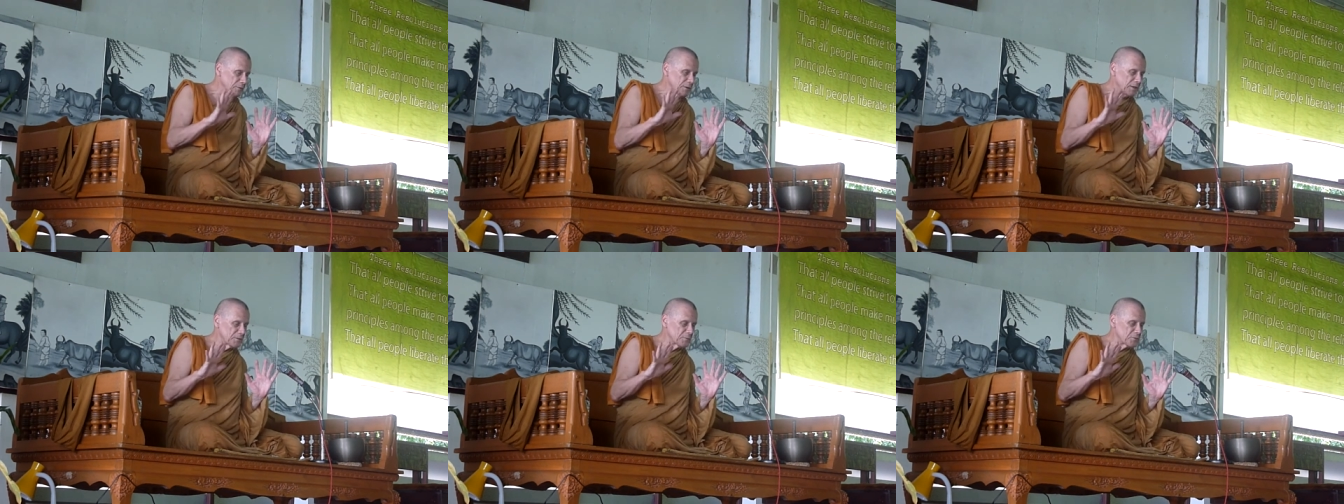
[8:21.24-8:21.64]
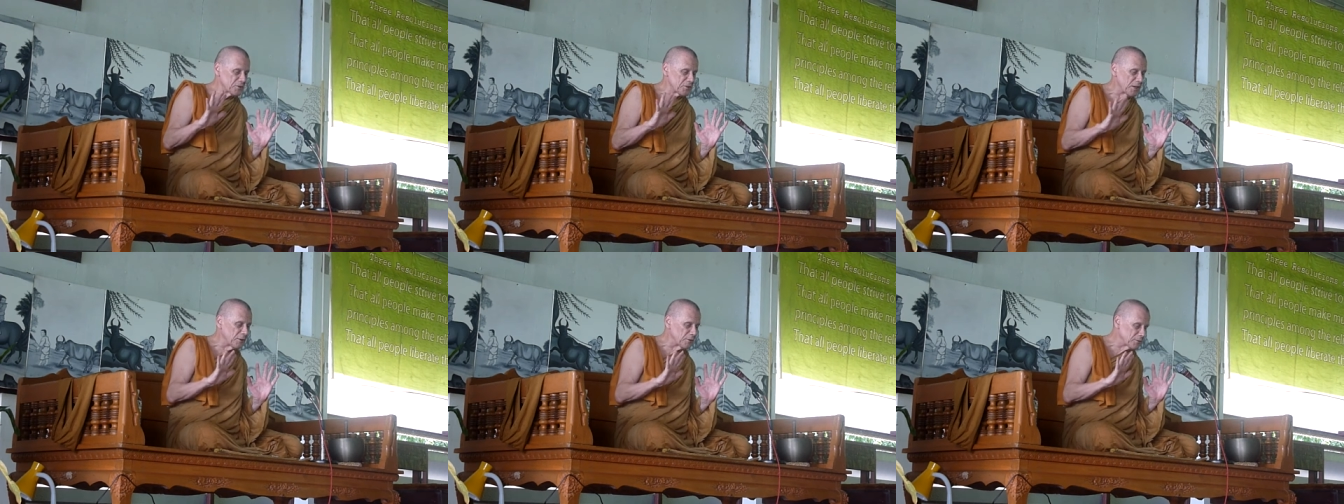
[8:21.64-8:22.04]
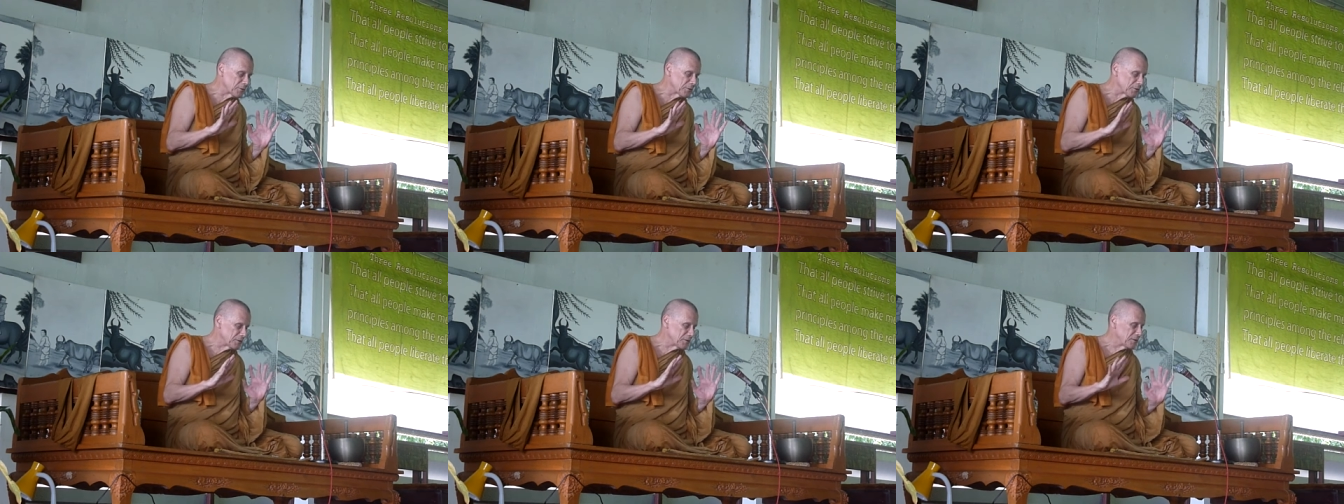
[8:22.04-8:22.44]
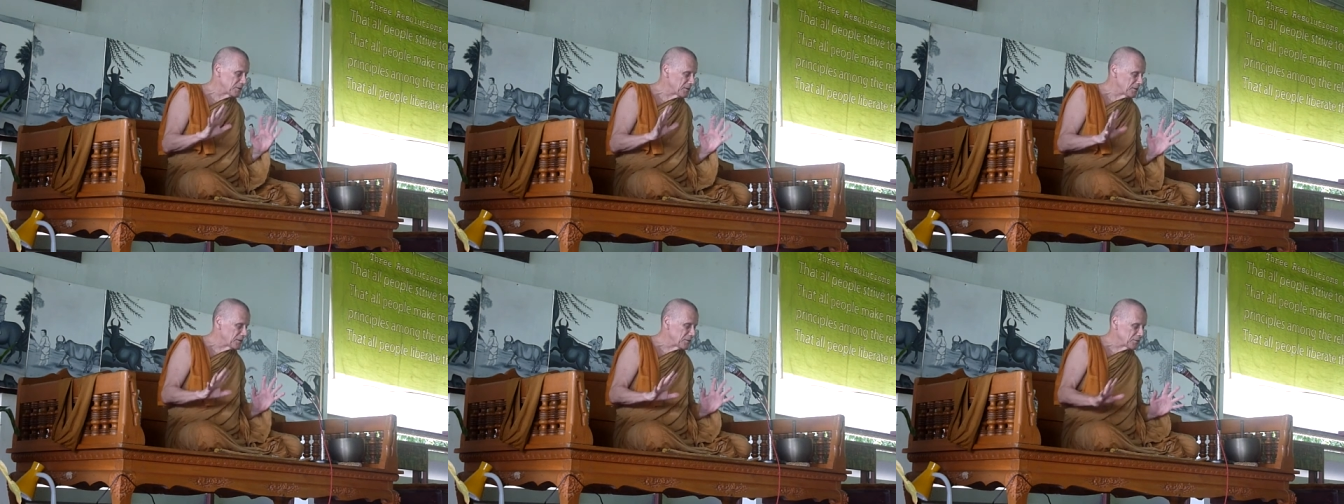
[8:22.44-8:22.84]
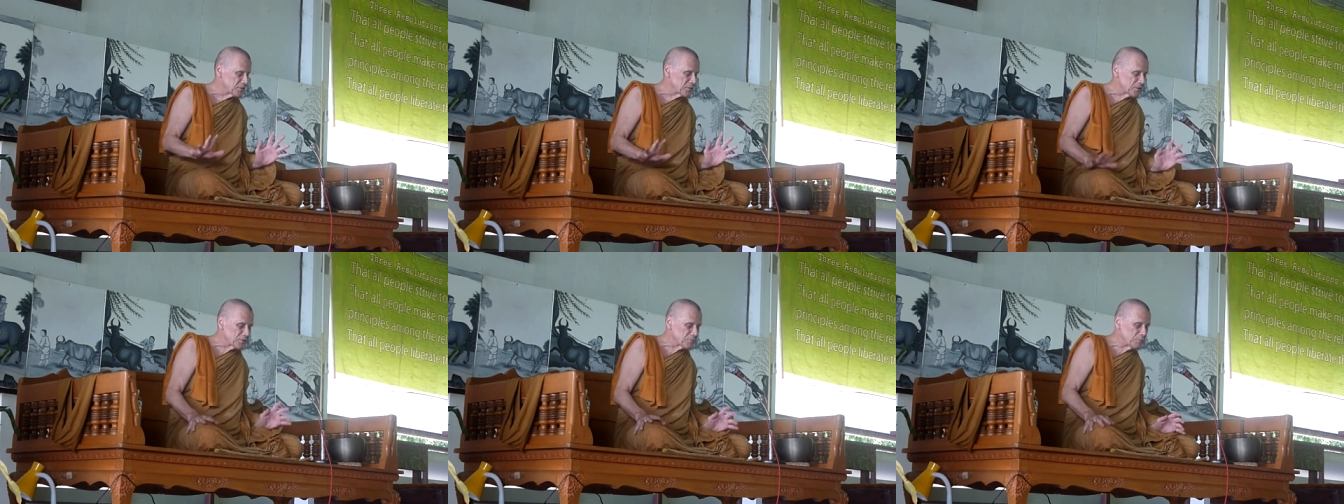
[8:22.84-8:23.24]
let them shout.
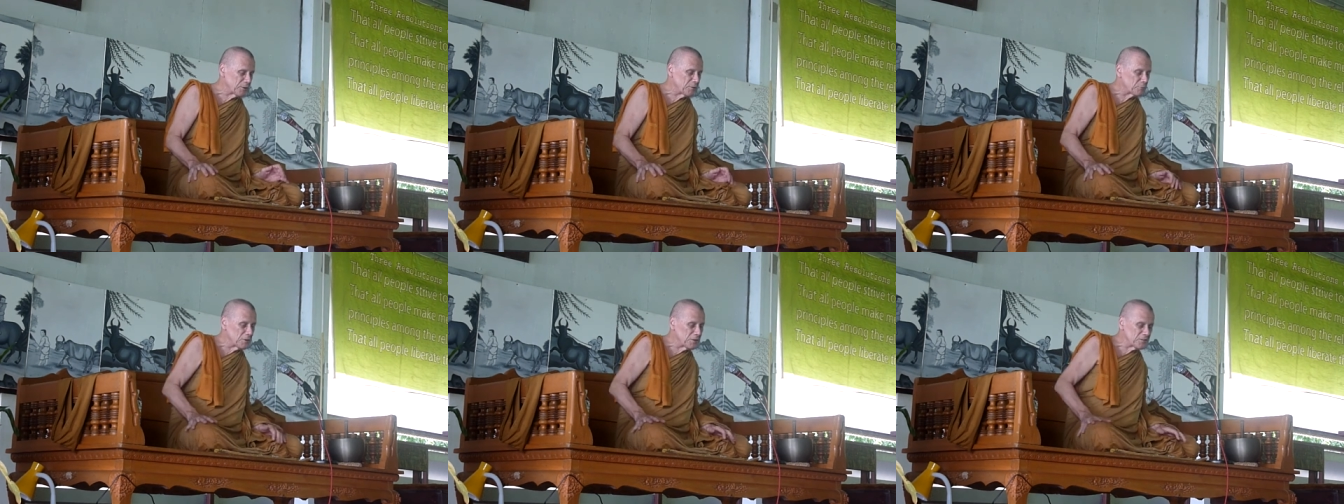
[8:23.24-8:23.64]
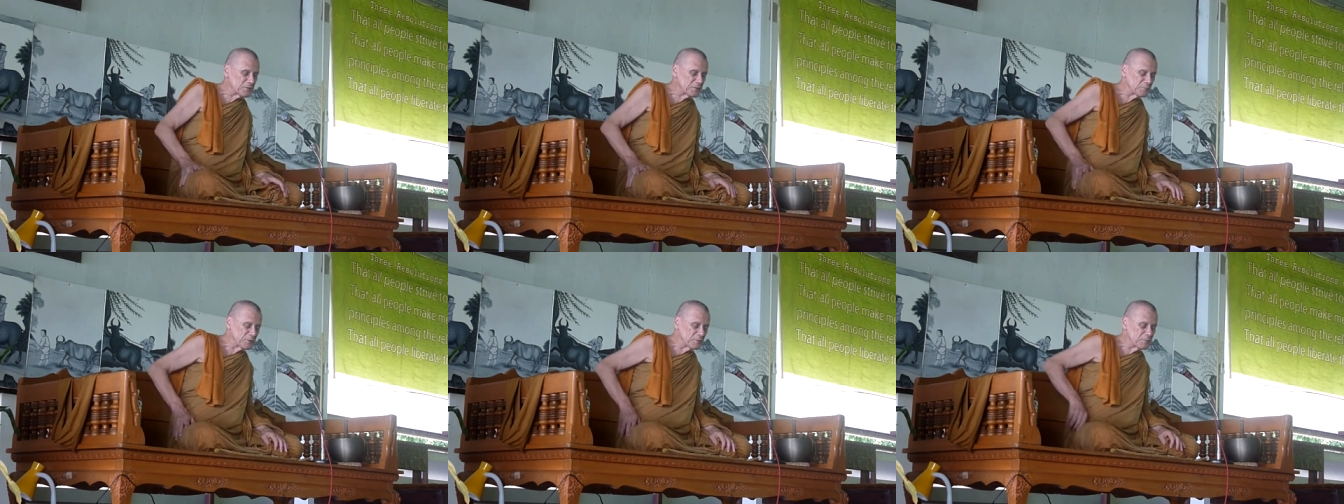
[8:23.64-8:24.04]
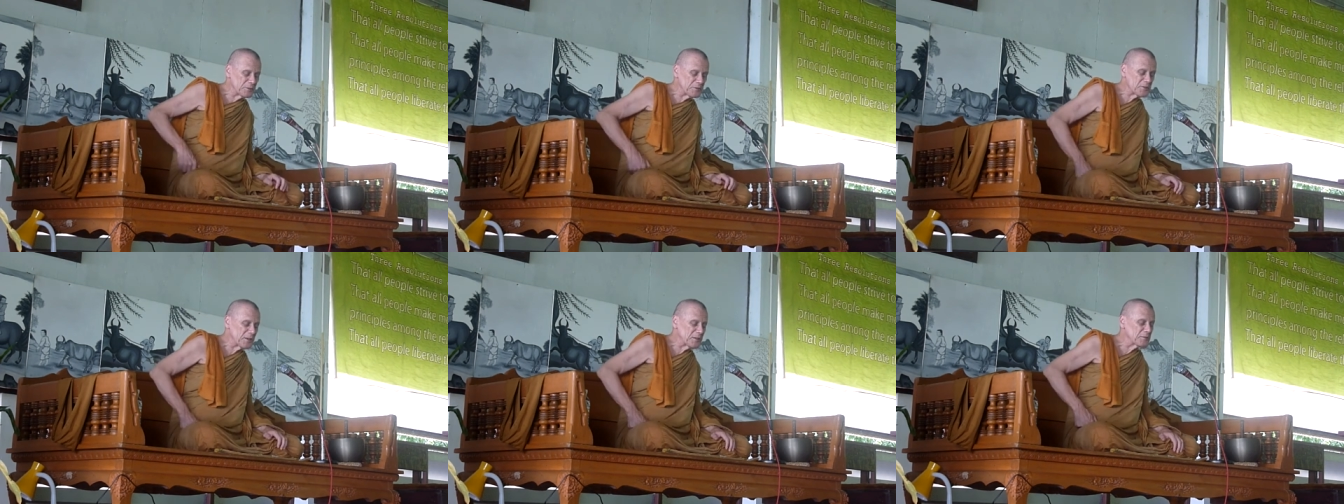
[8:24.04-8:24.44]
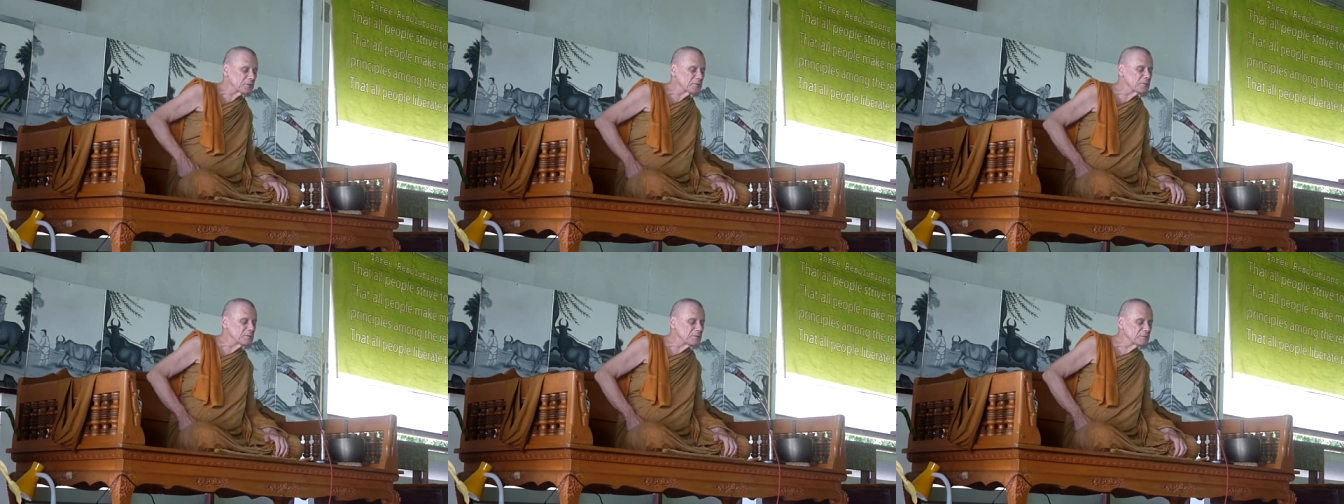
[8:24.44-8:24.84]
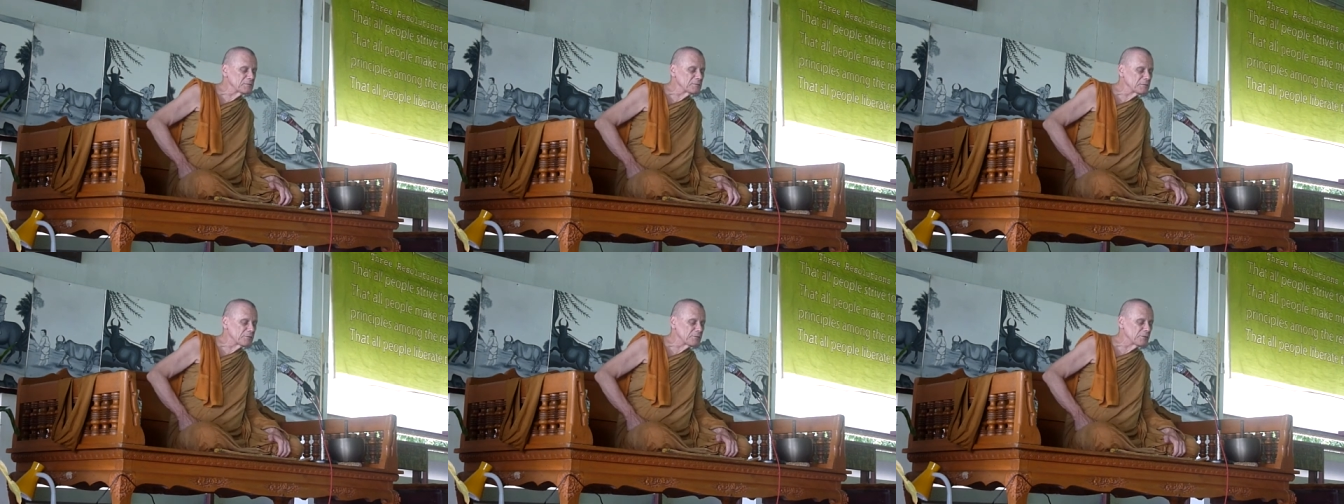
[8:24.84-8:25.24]
Just be reasonable, be gentle.
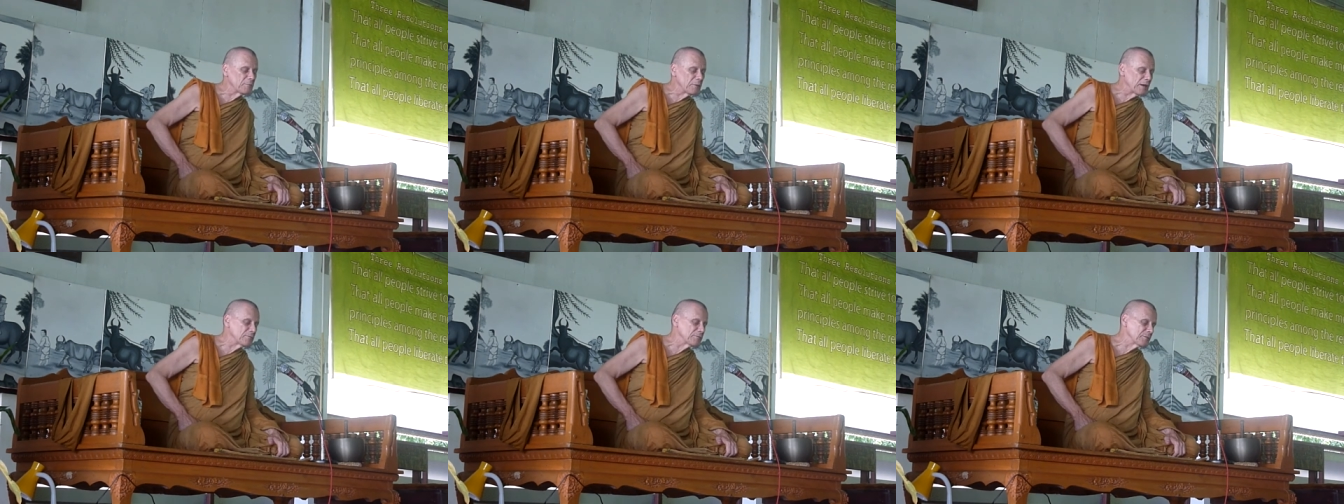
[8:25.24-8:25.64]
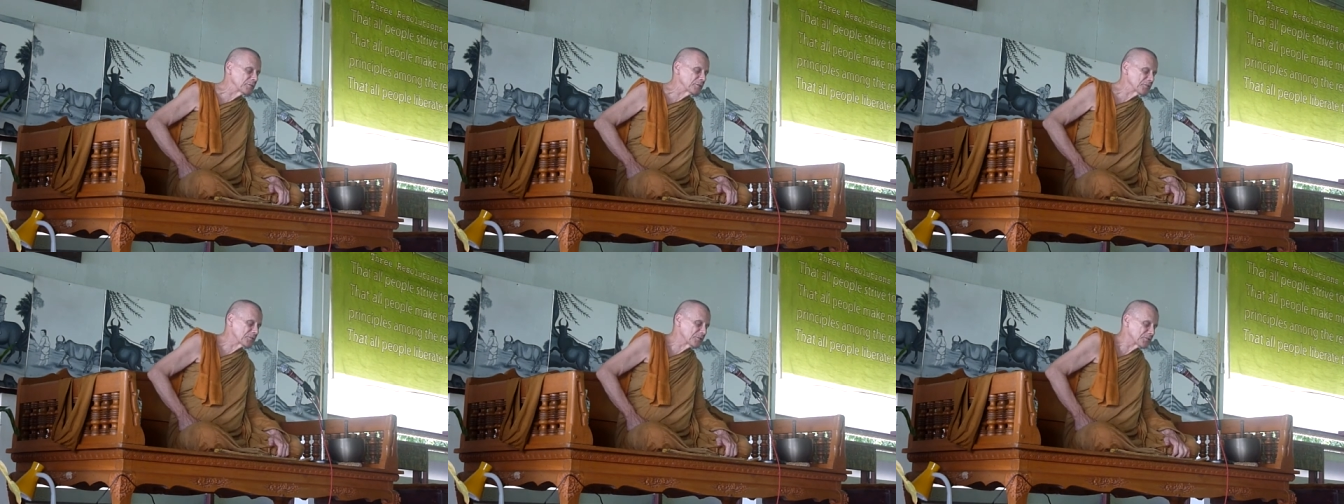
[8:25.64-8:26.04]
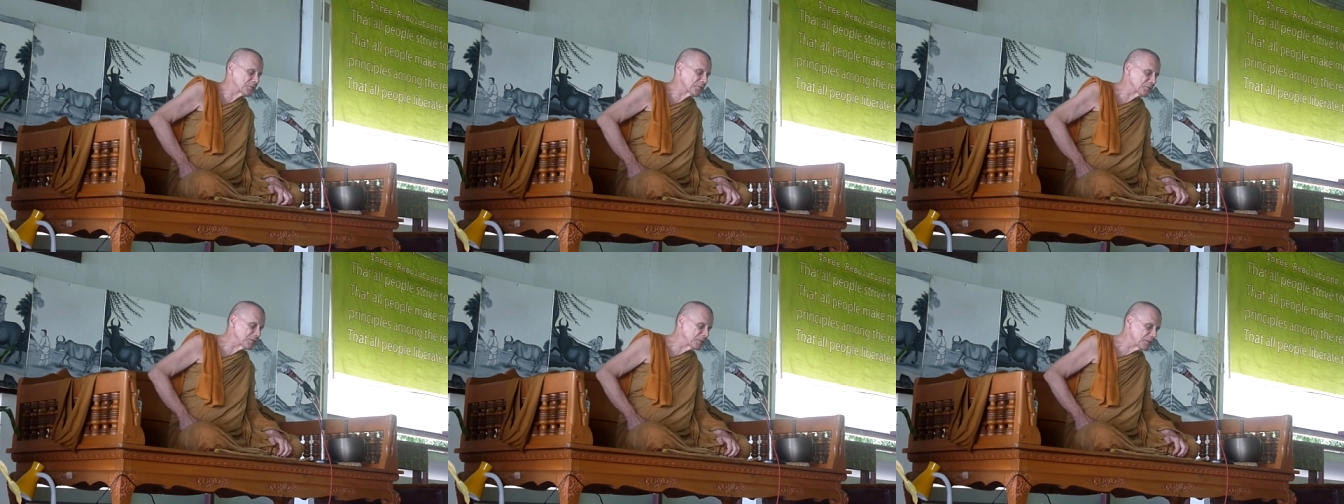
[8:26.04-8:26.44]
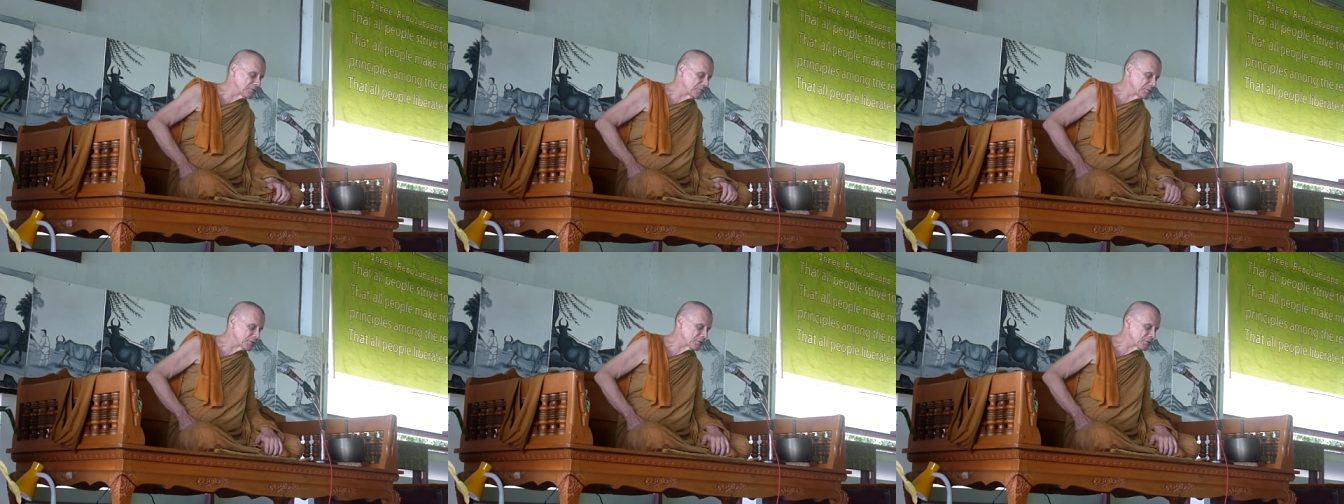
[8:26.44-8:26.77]
If your mindfulness is good enough, you